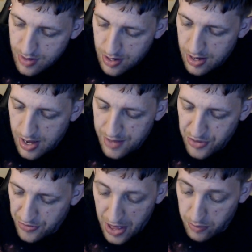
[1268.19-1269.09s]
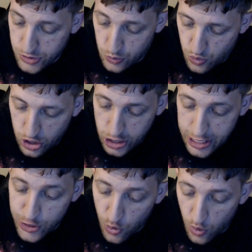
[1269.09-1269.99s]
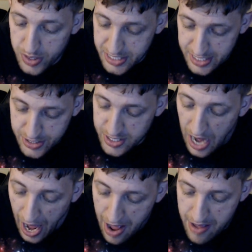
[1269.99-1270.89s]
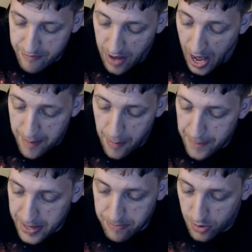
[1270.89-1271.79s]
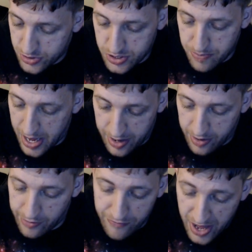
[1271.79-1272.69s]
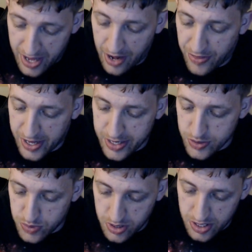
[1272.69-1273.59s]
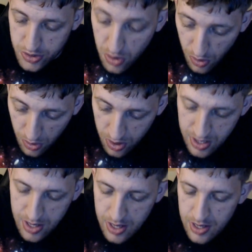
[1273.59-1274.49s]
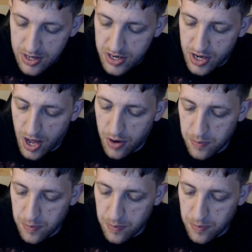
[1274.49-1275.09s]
Uh, I thought that was a really cool addition. I have I'm a big Martian Manhunter fan. I think he's really cool. You know,